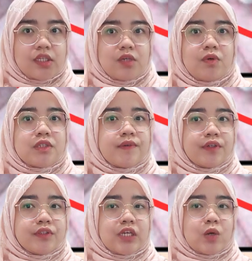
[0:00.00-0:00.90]
it was
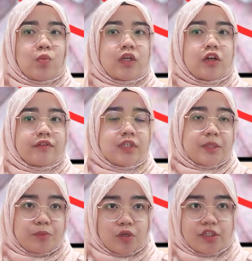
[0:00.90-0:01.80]
found that one of the
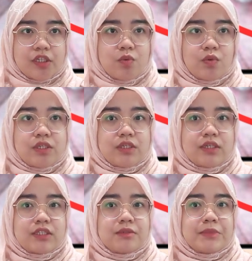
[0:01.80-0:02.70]
employee, which
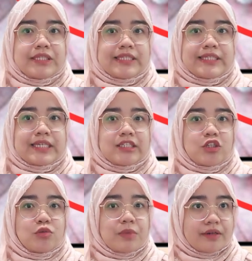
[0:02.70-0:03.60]
is Mr.
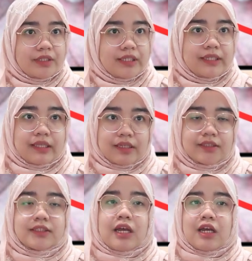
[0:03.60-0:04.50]
Sasikumari,
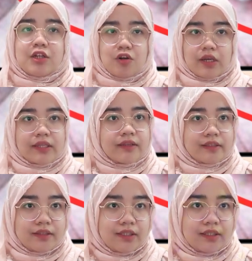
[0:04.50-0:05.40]
nails are long and
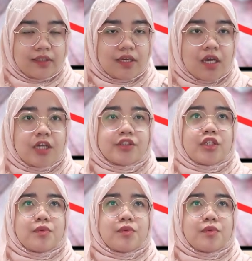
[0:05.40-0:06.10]
dirty. So it